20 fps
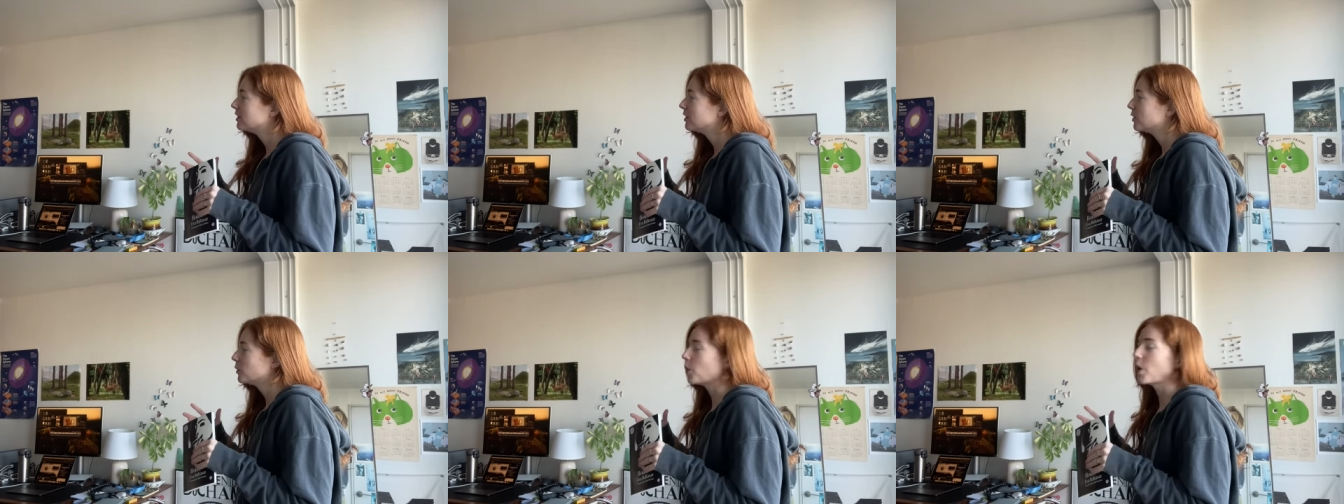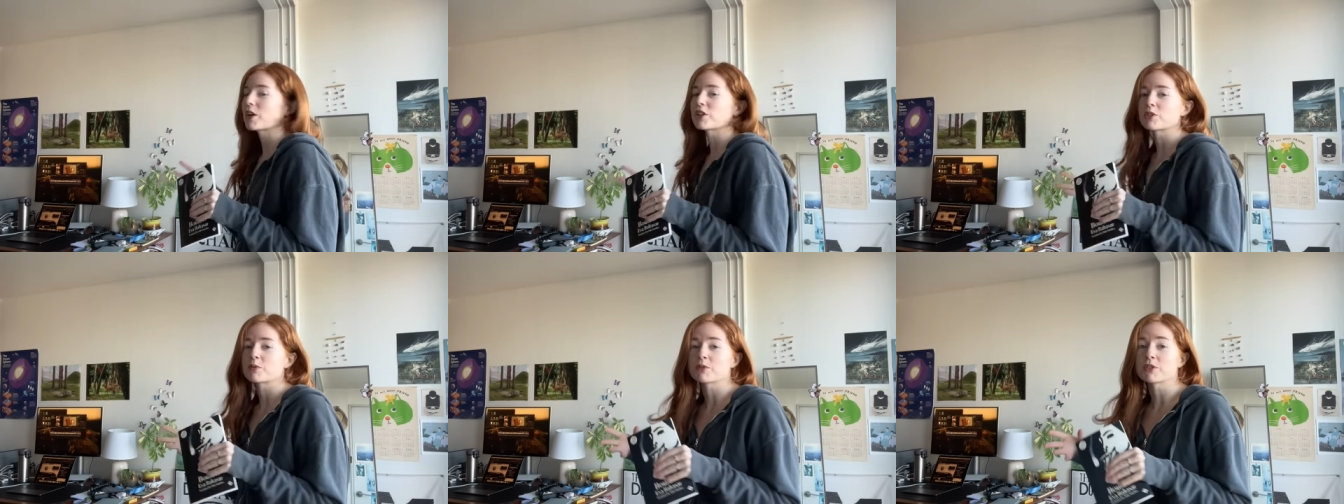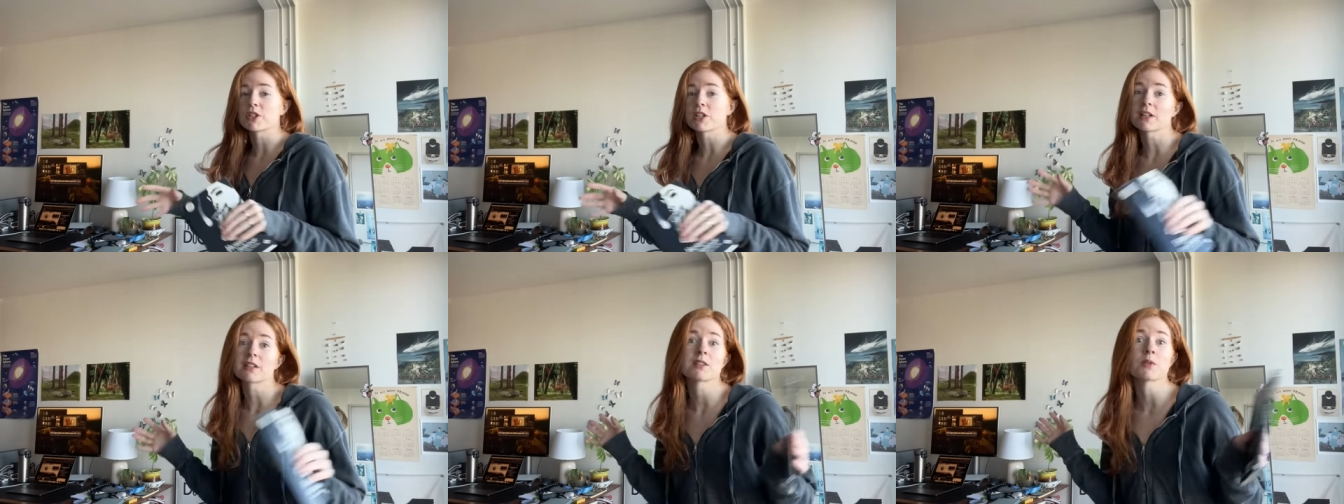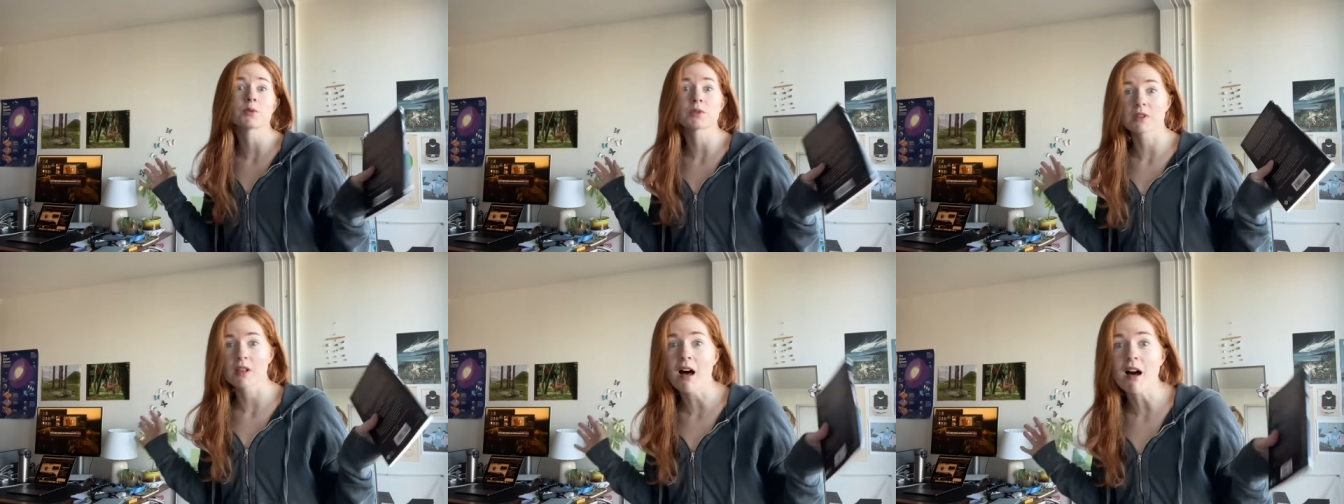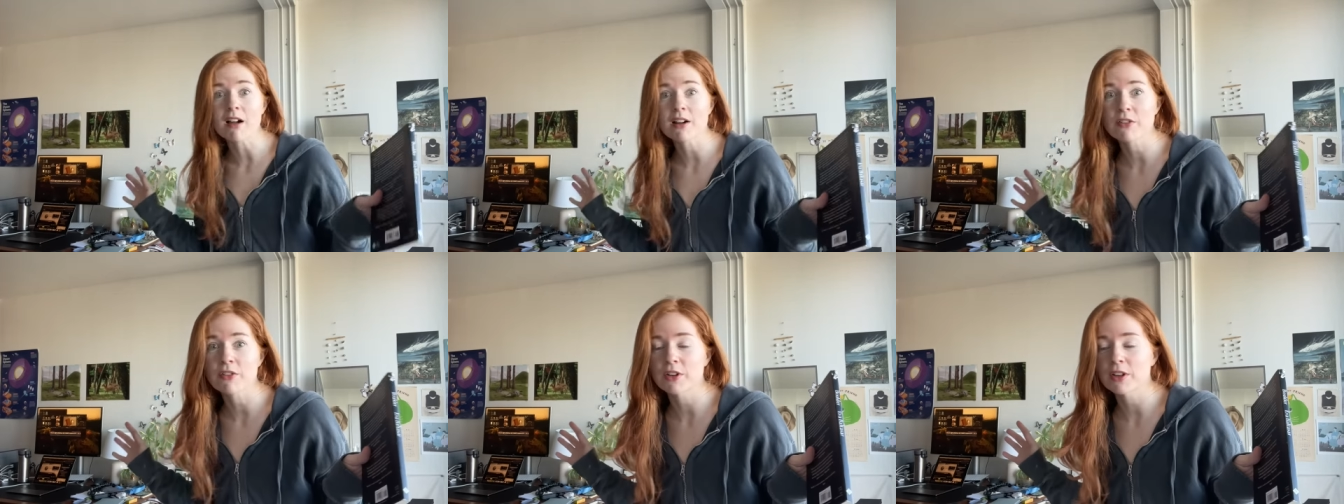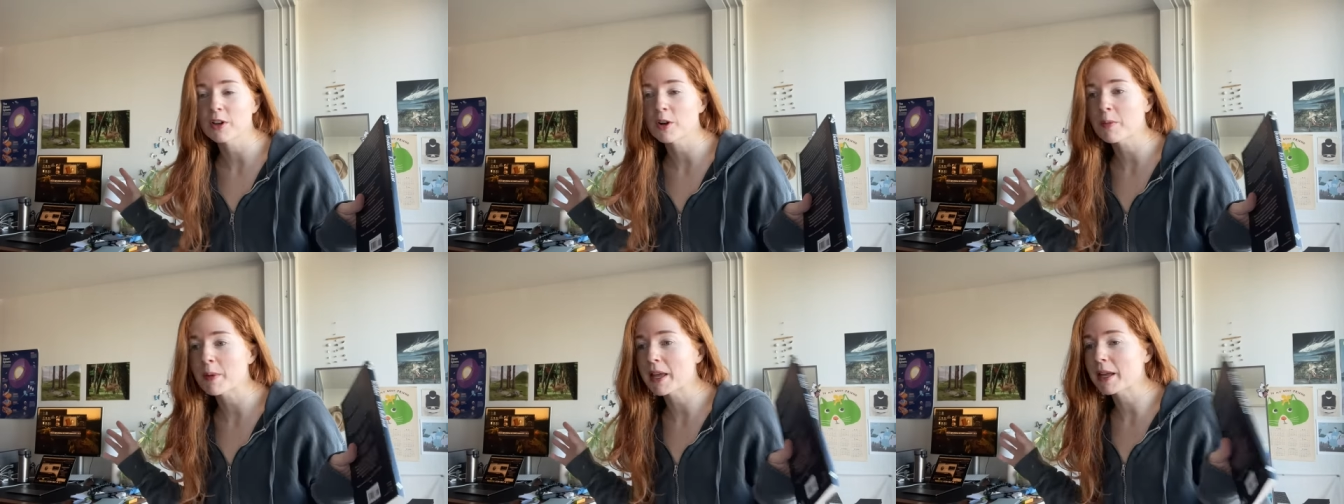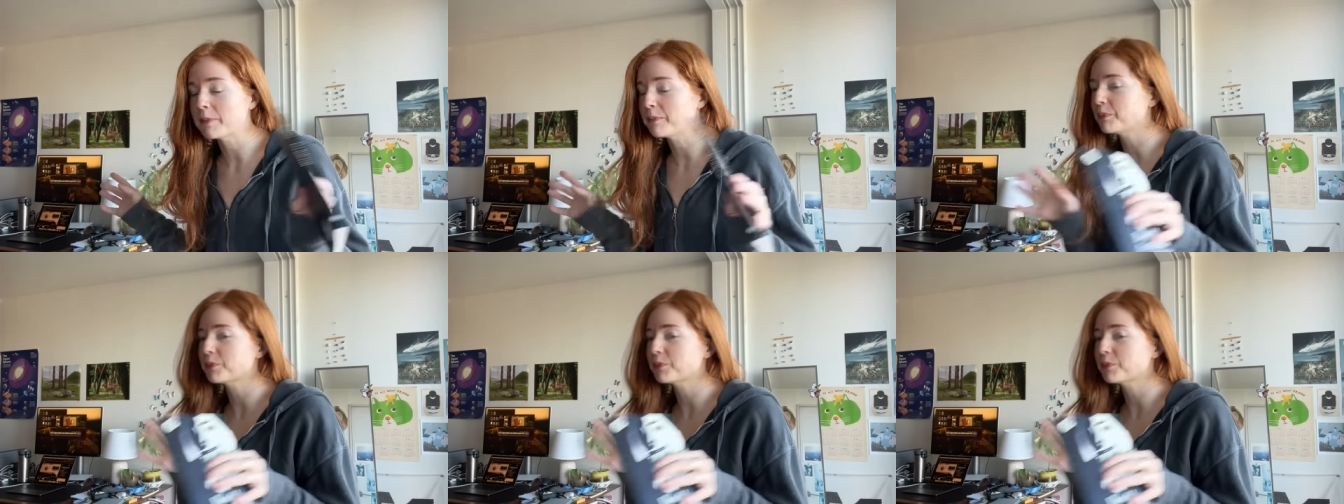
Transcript: washing machine because it was locked for a little bit.